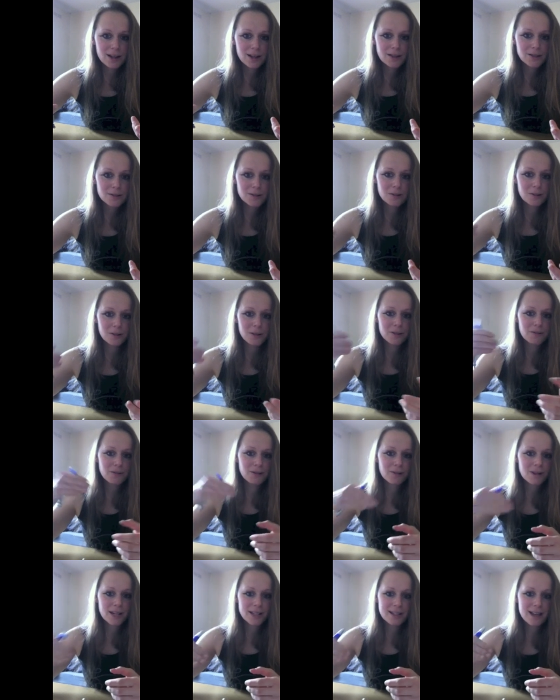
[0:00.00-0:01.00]
So if
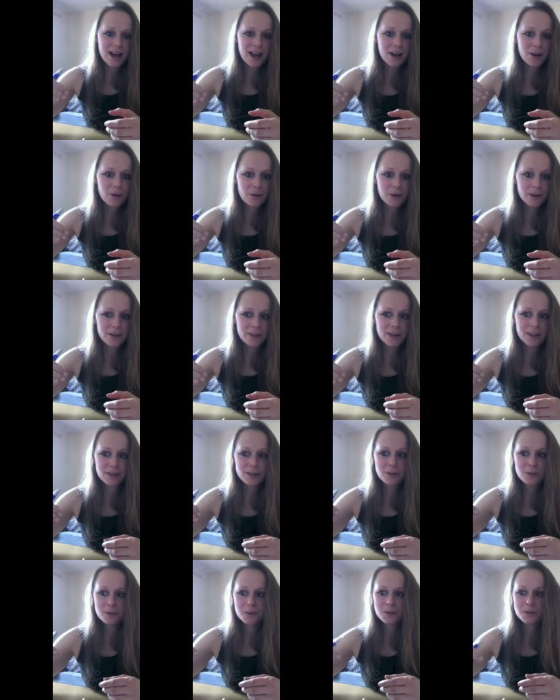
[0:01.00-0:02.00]
you get hungry,
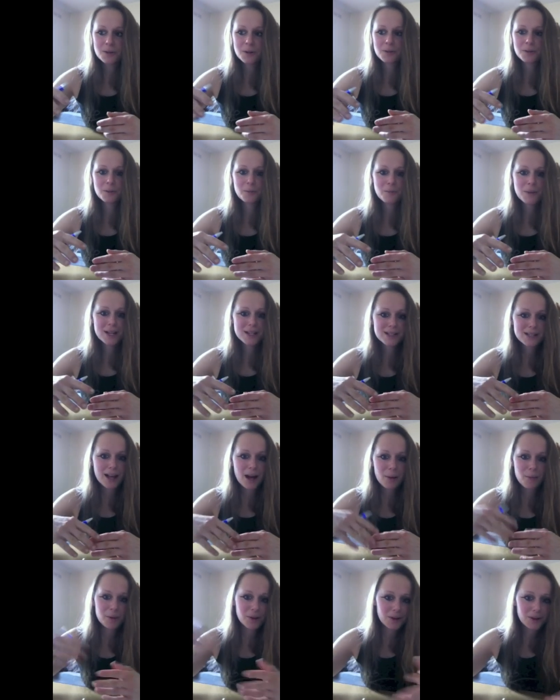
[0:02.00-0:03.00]
that you don't mess
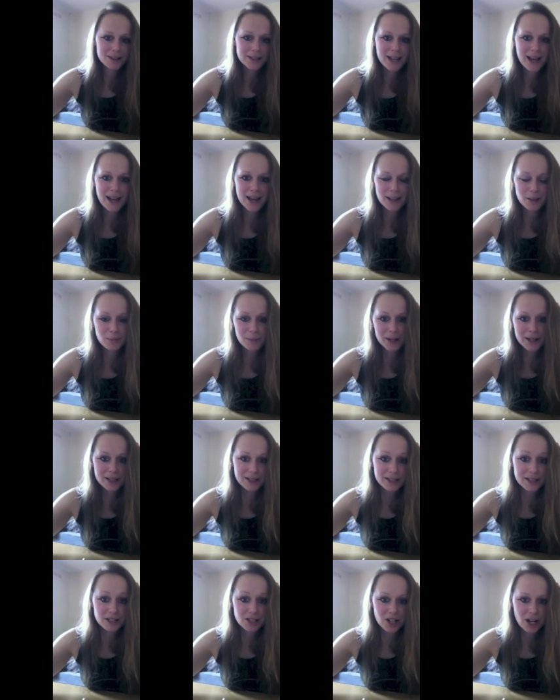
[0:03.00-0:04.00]
up your diet by
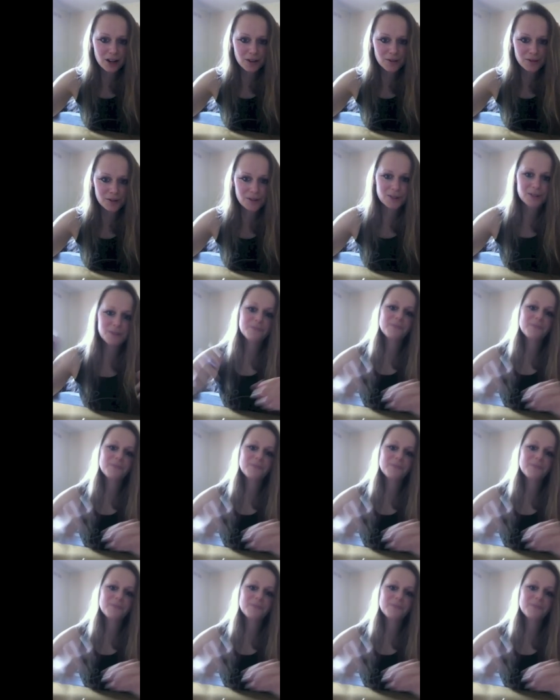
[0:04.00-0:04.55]
eating junk food.